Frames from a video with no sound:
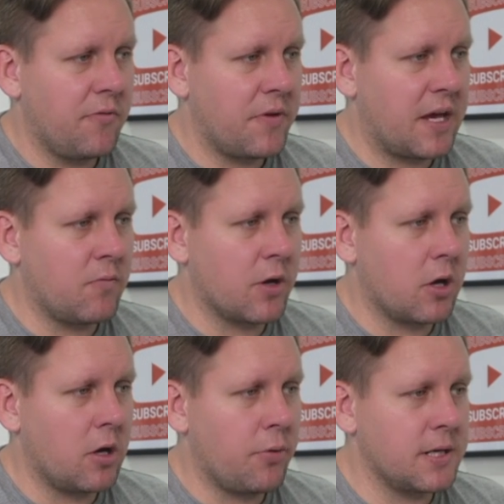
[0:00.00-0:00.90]
and we're going
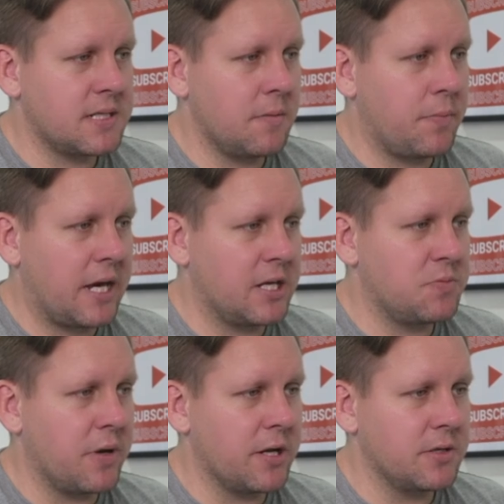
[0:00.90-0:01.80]
to press the page
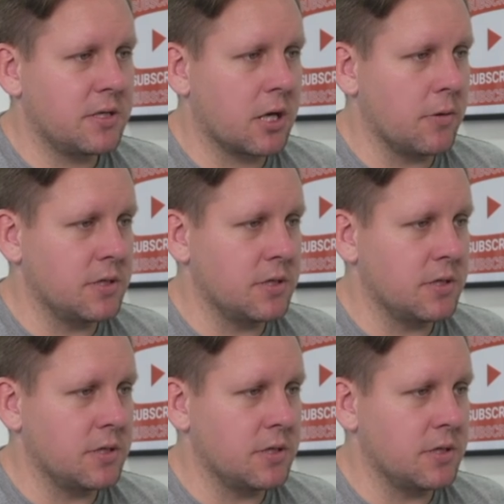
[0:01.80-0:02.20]
button to go